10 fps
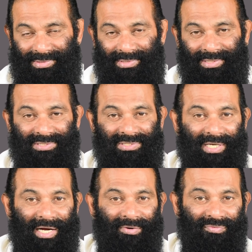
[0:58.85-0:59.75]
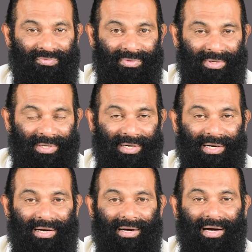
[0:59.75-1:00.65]
the staff
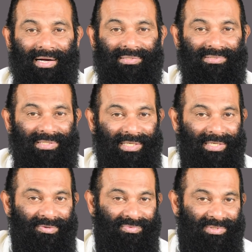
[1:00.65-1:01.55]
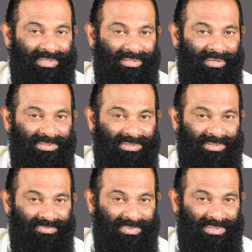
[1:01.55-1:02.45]
are dealing with the
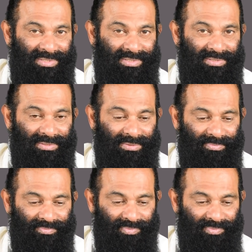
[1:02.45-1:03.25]
customers